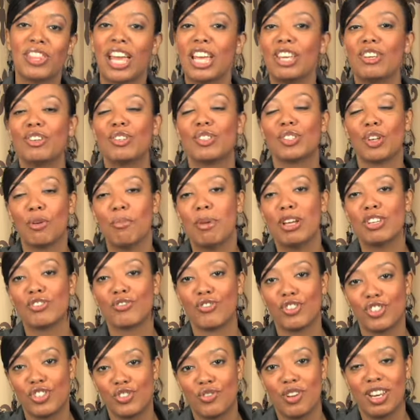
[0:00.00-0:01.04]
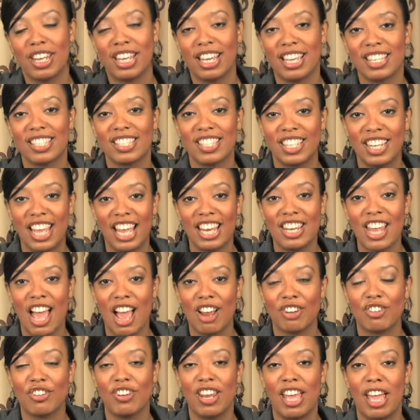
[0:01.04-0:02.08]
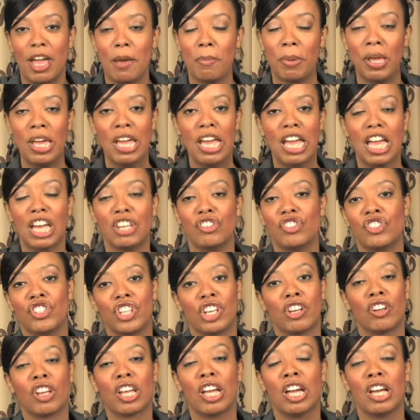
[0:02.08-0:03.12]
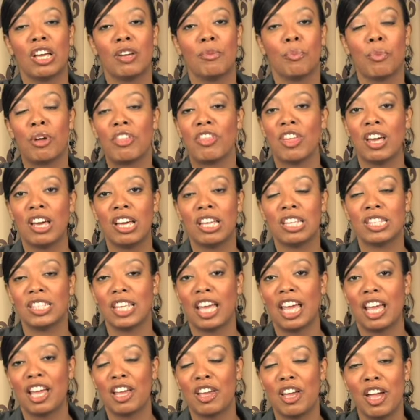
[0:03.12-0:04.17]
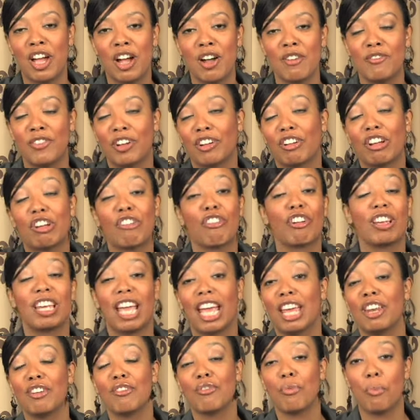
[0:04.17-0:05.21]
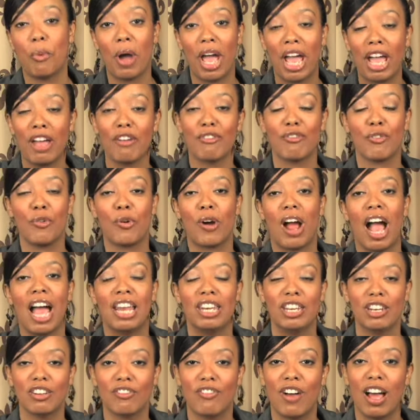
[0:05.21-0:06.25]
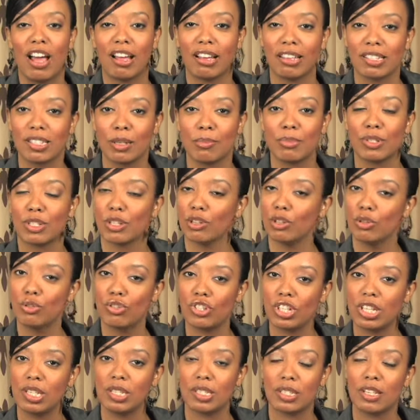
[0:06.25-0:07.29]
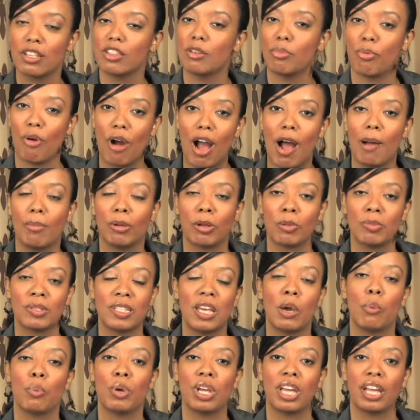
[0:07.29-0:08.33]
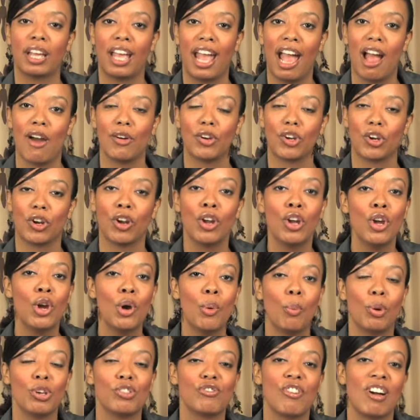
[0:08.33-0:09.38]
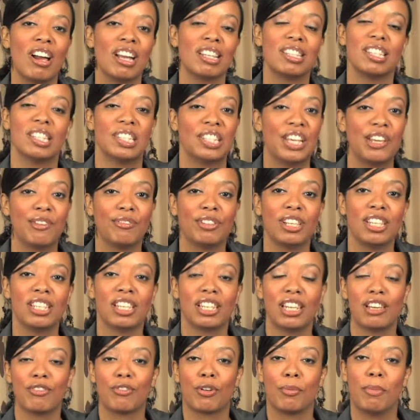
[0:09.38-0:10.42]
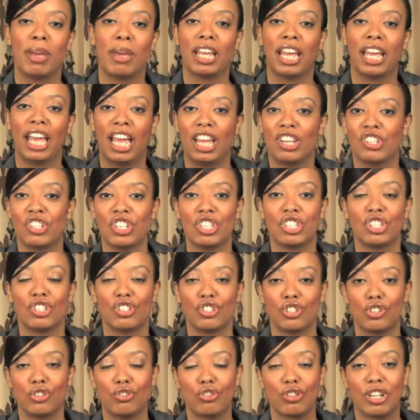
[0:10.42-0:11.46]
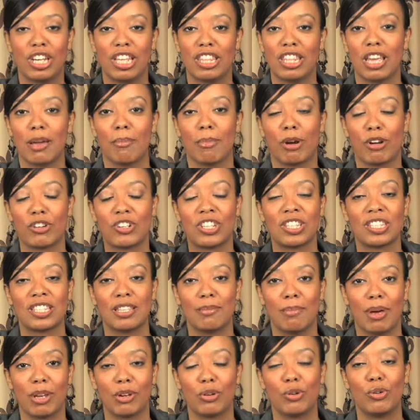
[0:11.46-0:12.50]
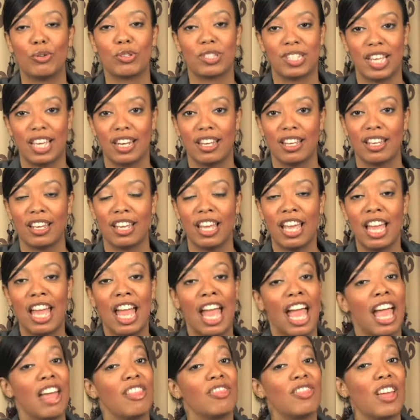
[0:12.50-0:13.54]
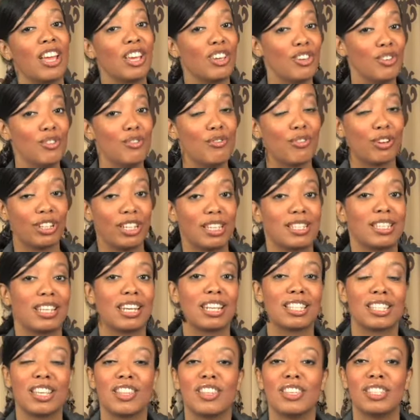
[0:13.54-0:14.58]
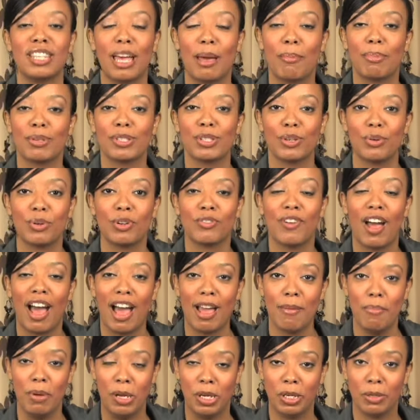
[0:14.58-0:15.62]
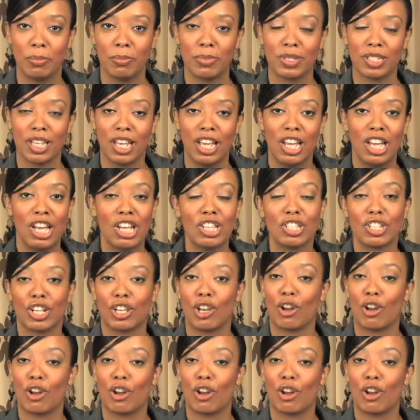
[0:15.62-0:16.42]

thank you so much for joining us today, Dr. Knapp, and sharing with us a very creative way for identifying some solutions to the problems that we encounter when trying to safely deliver medication to children in the emergency medical setting. And thank you for listening to this episode of iPEMS. To